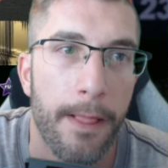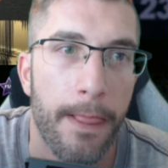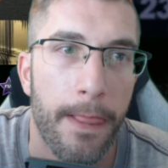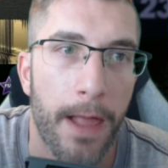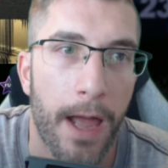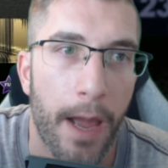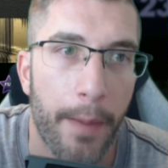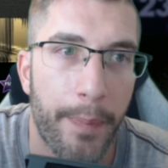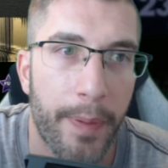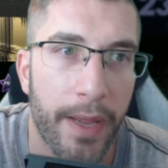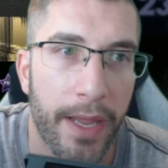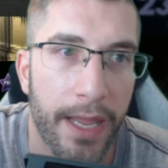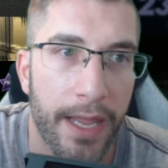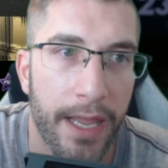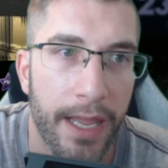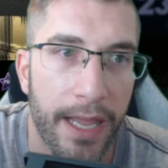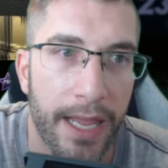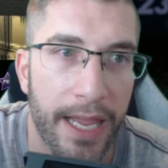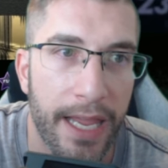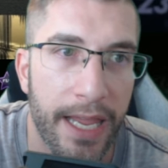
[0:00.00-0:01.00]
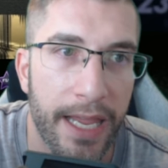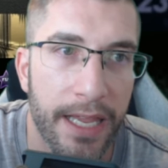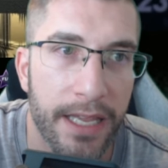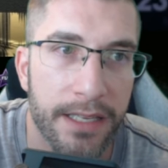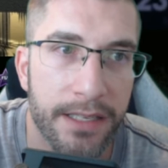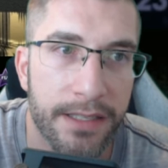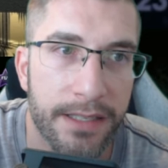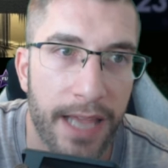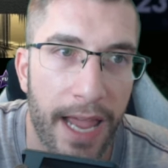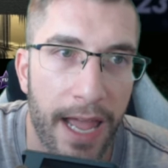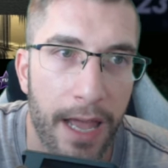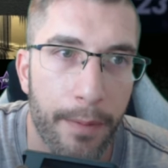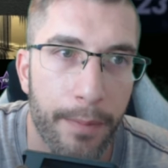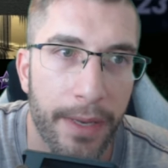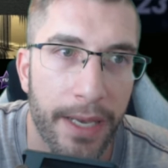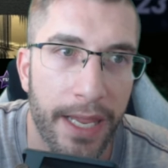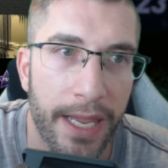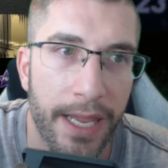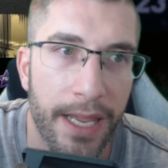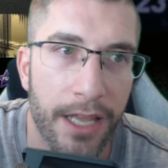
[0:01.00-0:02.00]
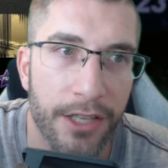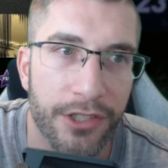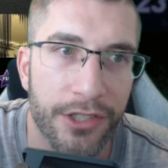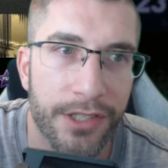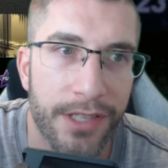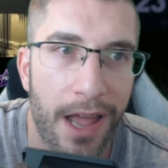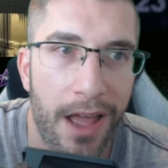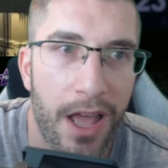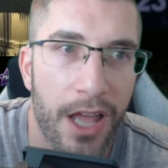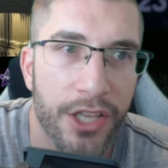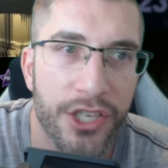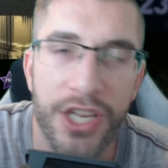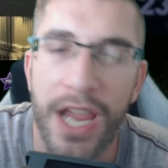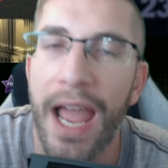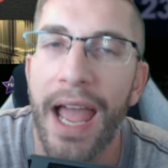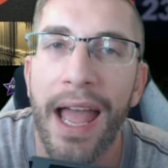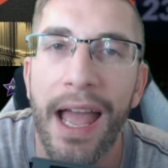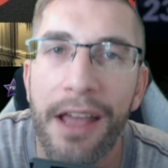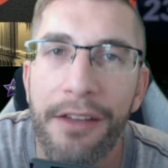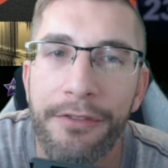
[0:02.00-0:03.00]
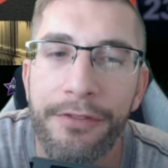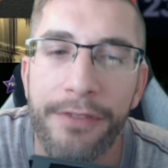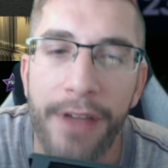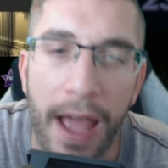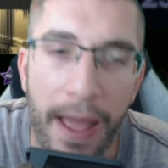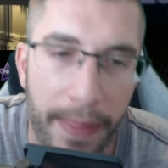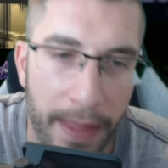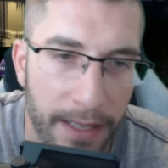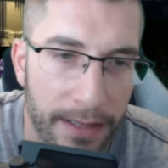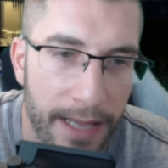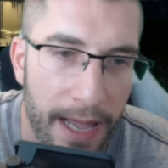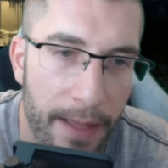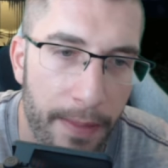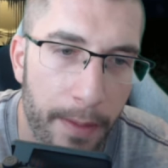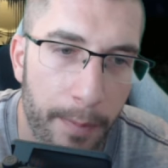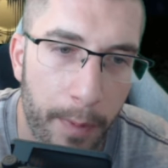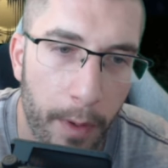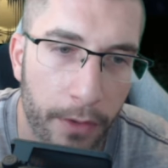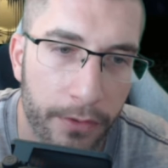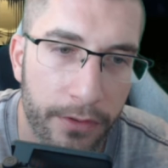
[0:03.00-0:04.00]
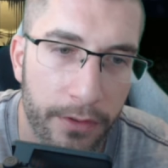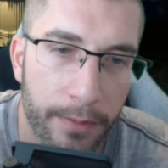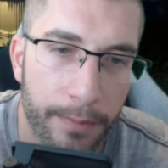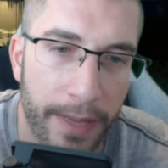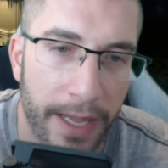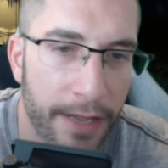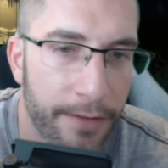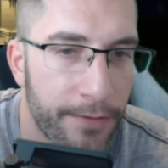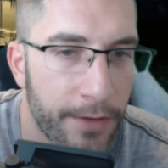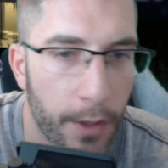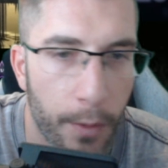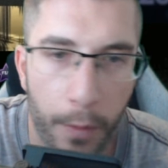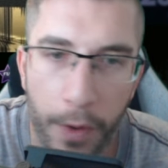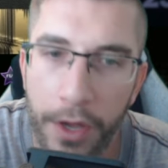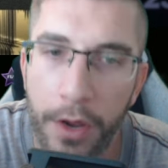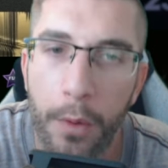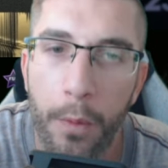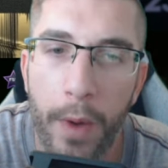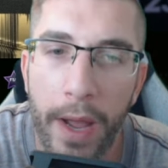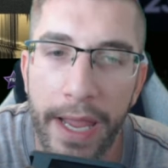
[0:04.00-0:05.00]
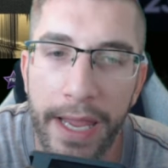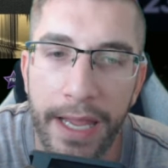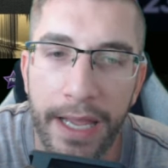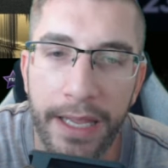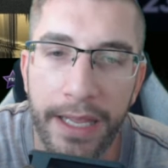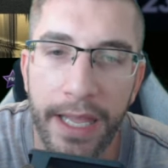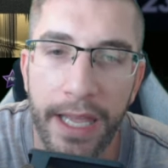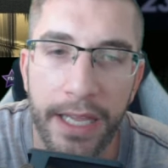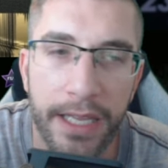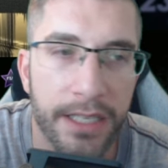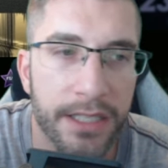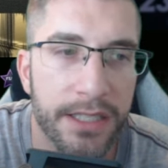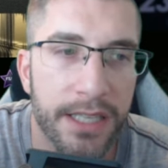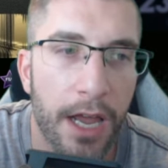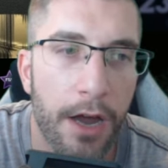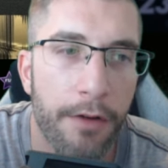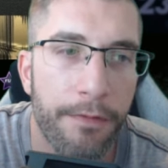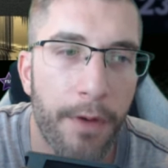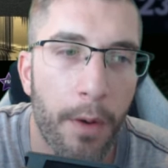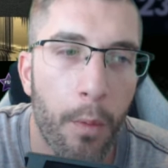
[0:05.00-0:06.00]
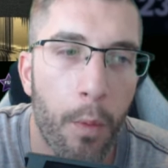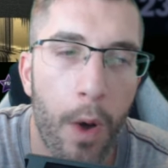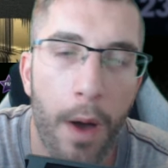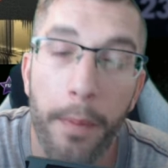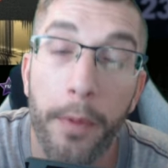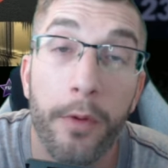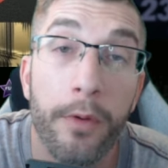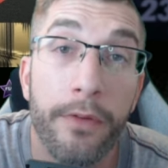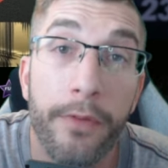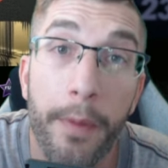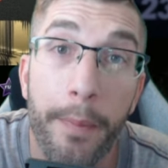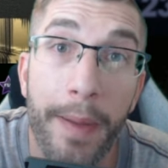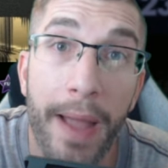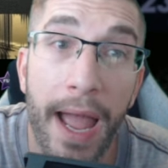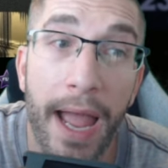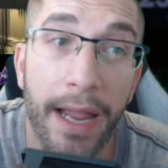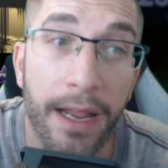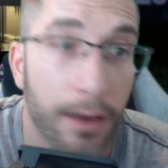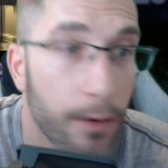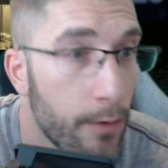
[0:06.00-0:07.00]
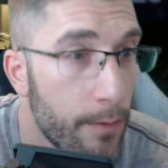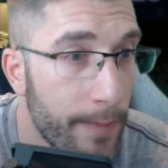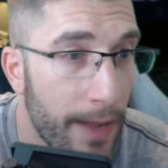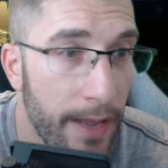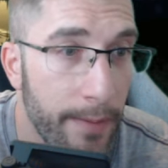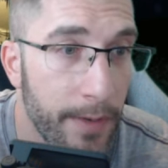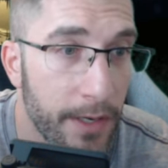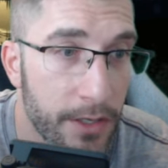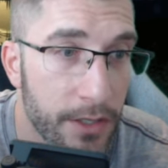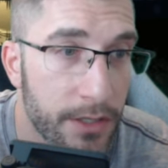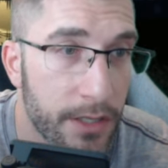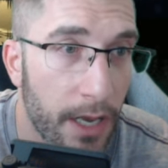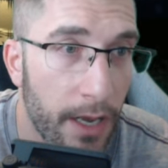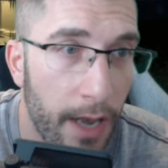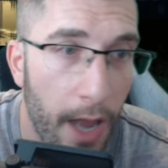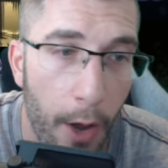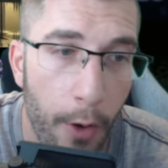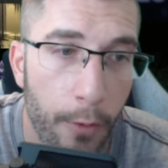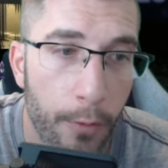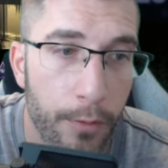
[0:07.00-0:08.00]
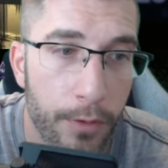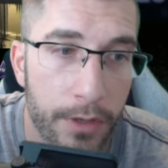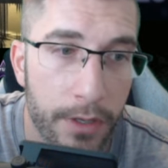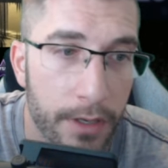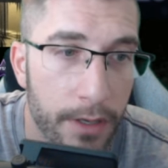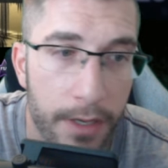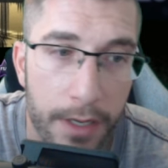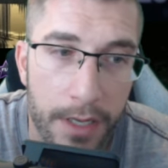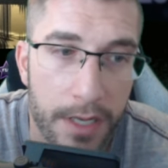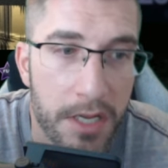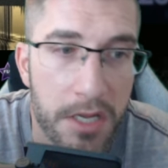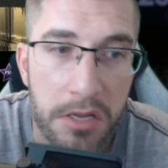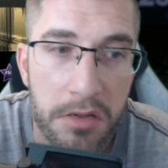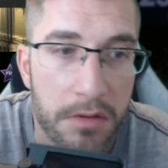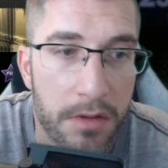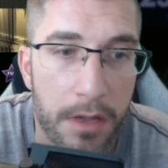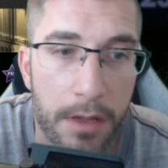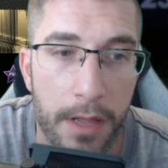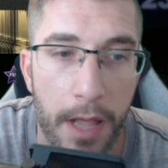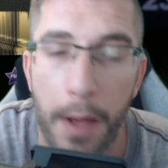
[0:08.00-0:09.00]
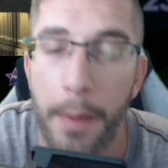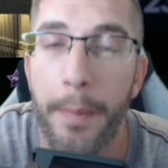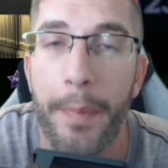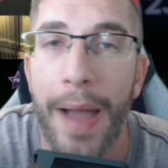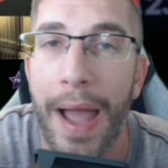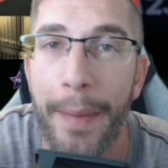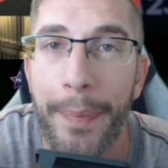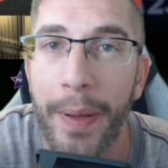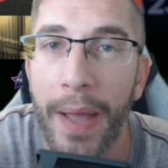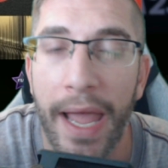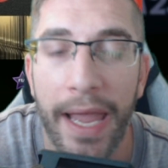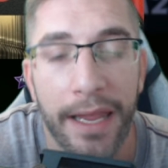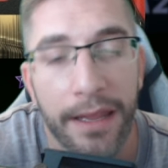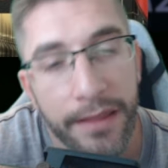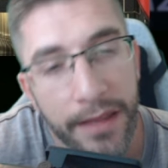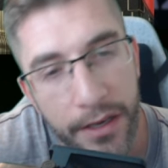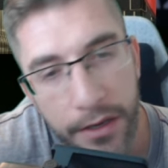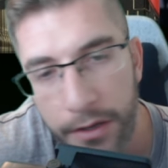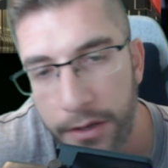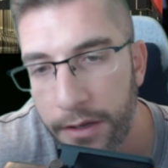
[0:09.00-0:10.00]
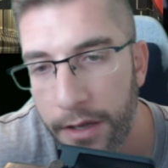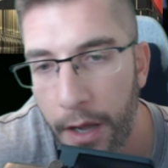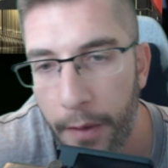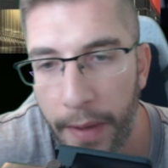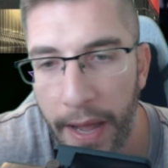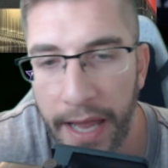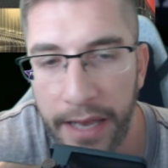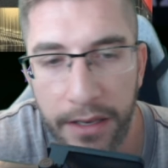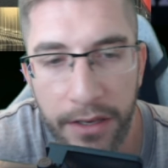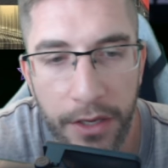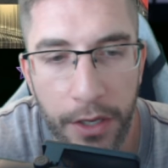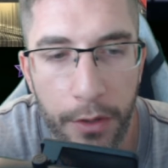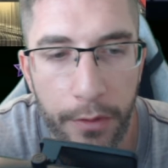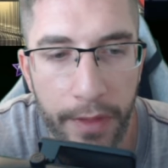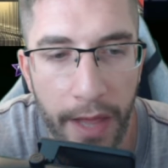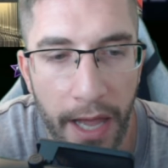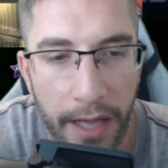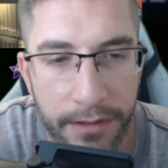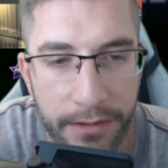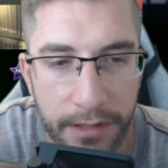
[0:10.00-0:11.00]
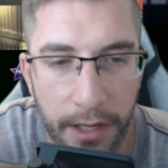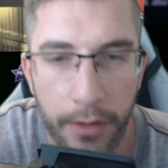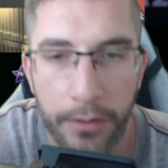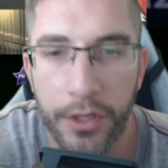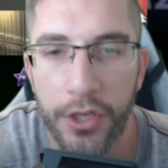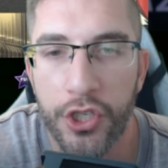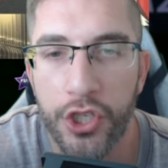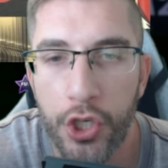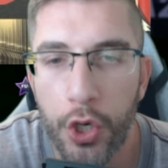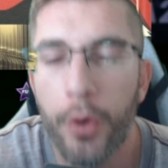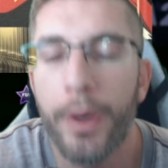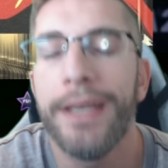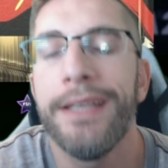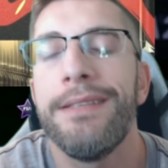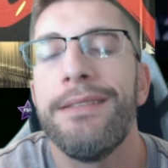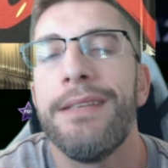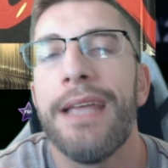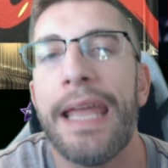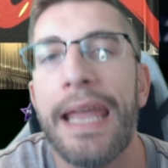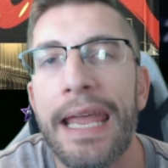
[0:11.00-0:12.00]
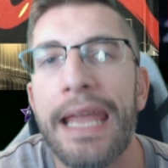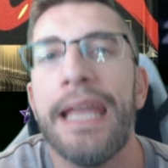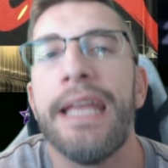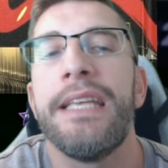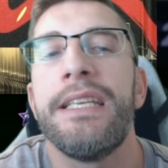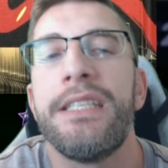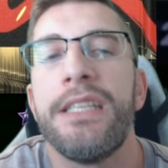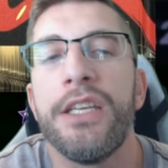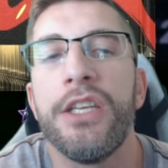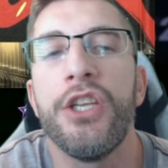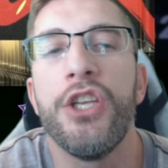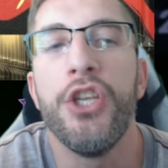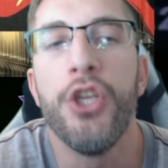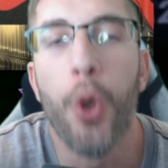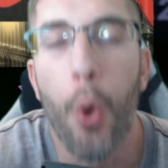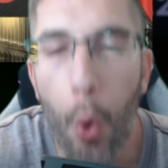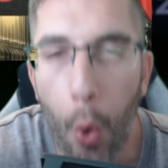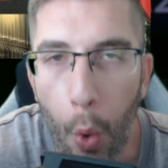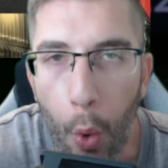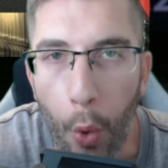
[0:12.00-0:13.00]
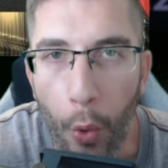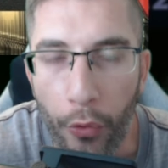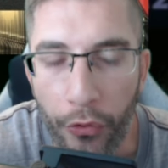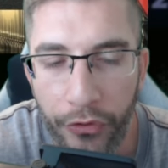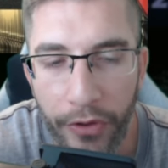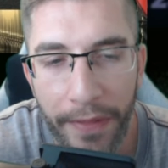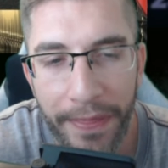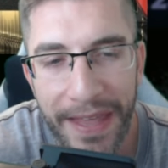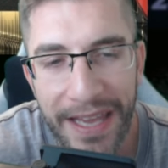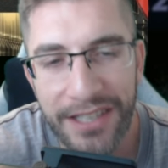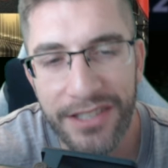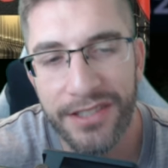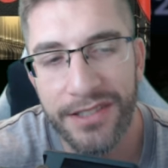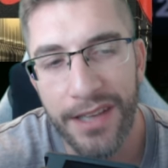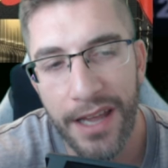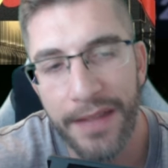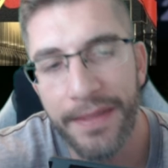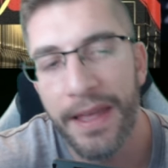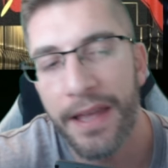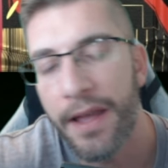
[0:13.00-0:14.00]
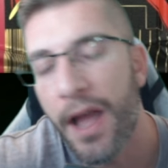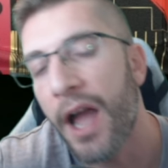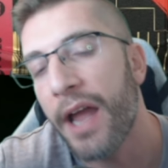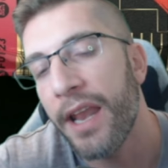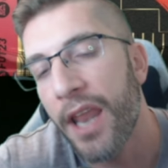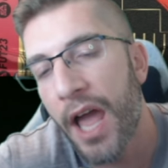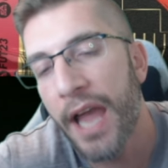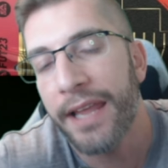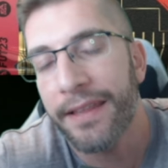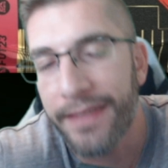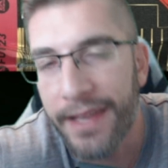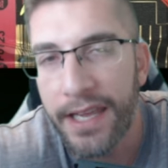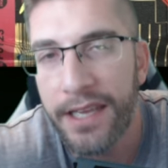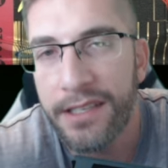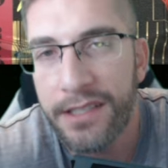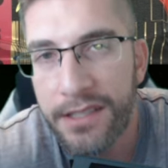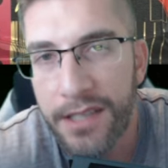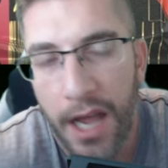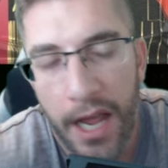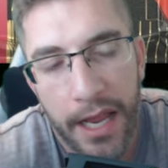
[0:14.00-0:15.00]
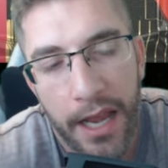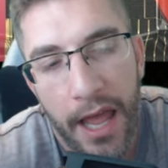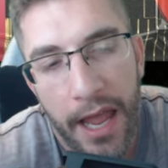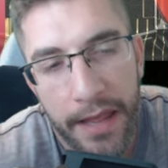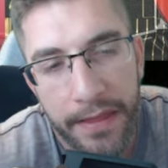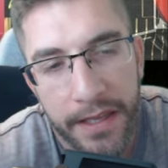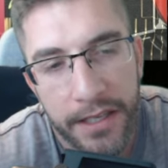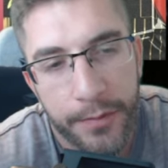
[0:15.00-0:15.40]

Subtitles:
up here is how many stars you have, and then down the bottom, if you want to wait and get yourself a whopper of a pack, or maybe just a loaned Mbappe, then you can go ahead and do that. So the choice is yours. And this, I like this. I like this